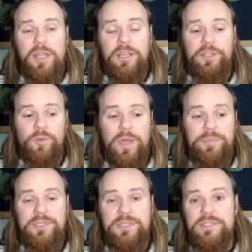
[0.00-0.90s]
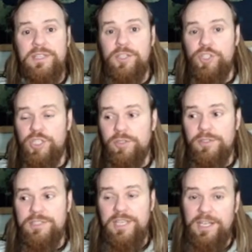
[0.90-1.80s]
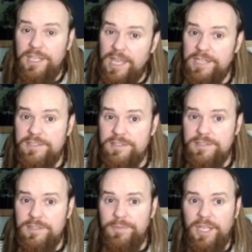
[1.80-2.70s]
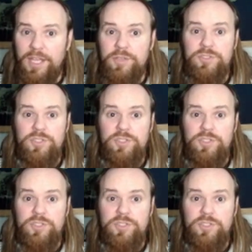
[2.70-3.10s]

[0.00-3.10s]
like the weapons and the shields get encased in something else,